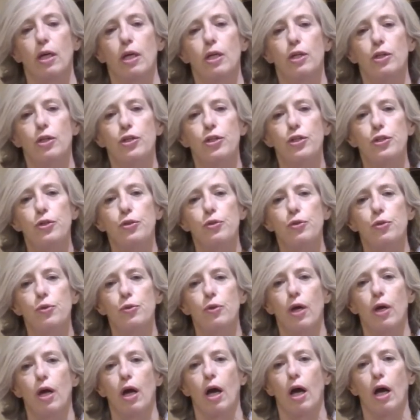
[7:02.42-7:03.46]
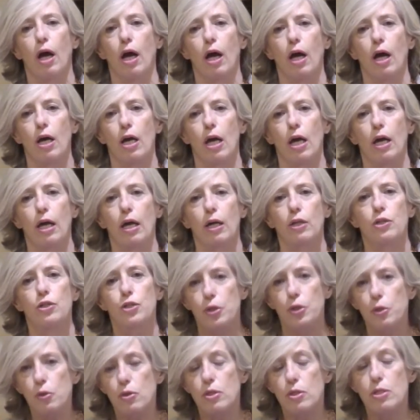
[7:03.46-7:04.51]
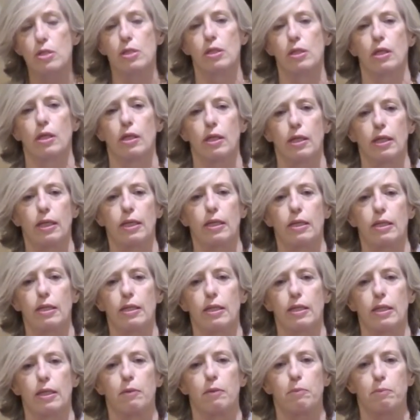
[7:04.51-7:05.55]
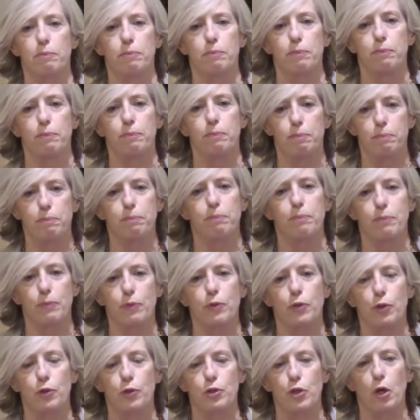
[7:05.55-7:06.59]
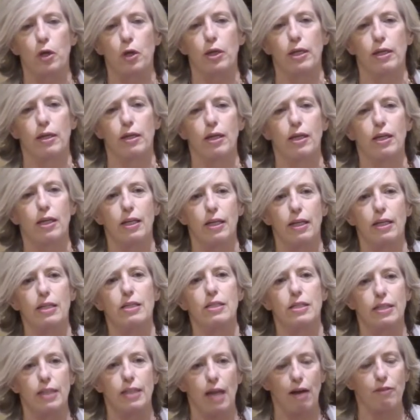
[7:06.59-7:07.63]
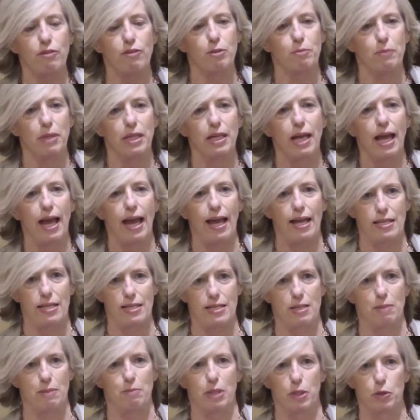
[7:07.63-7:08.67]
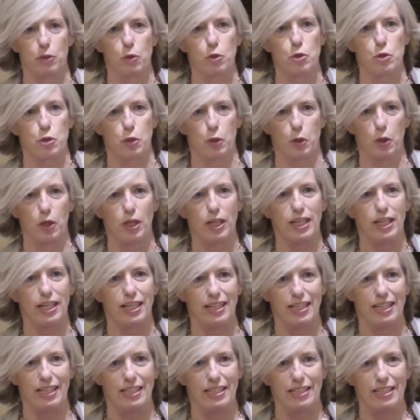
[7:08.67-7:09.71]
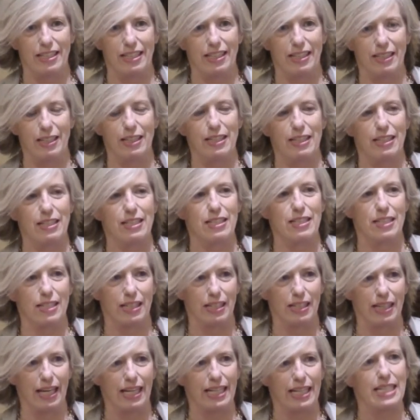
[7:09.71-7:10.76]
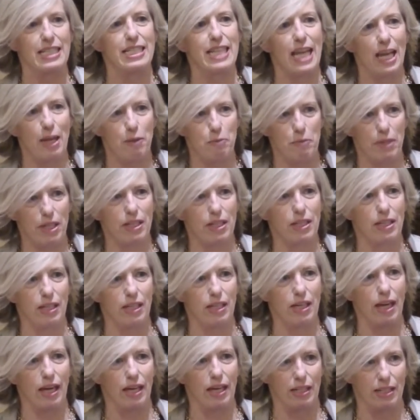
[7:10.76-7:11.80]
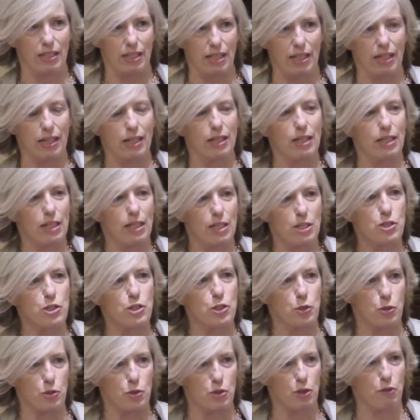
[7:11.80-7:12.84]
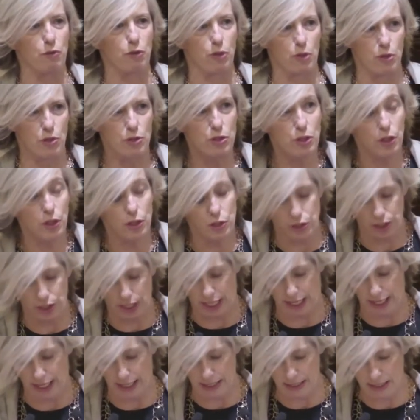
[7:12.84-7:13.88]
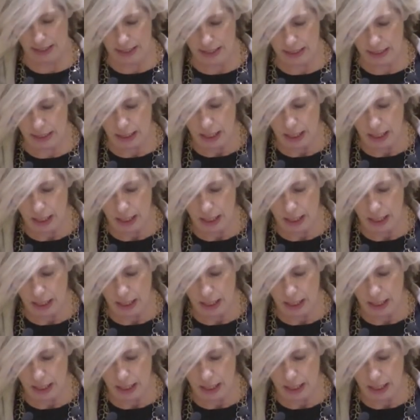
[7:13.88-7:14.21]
new tools in not only in the government hands but also in the academic and institutes of research hands,